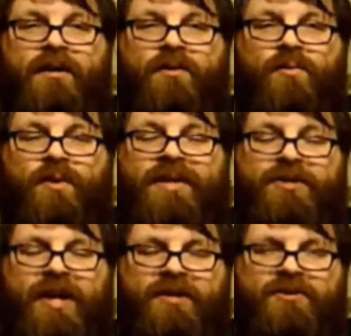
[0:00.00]
what he
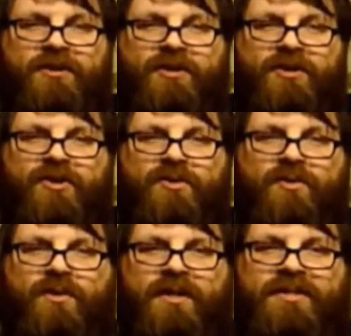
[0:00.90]
changed it
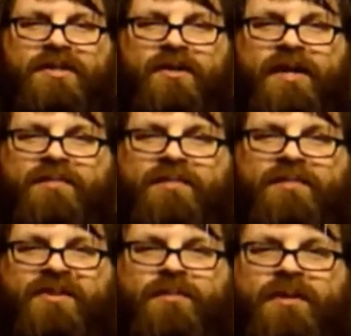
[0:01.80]
to still kept the
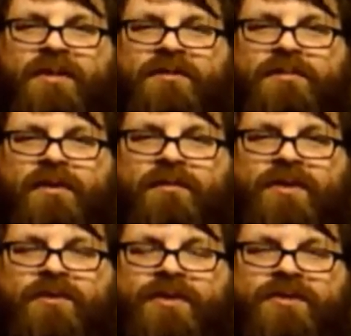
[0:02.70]
symbolism of
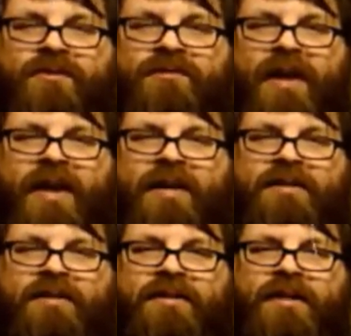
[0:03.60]
the original fact.